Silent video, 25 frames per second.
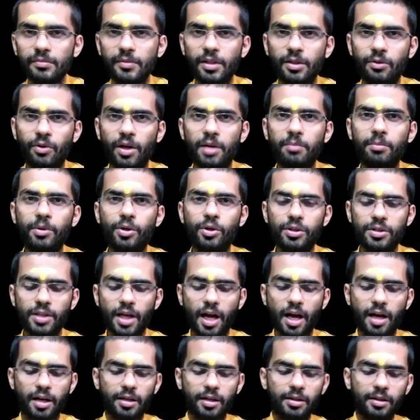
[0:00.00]
Why? Because
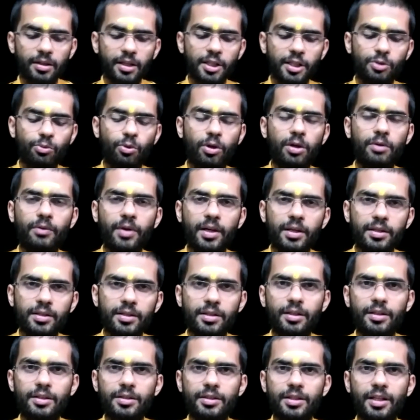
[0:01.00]
Ananda is what we are
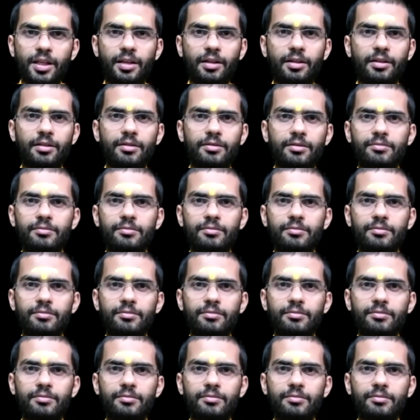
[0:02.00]
searching.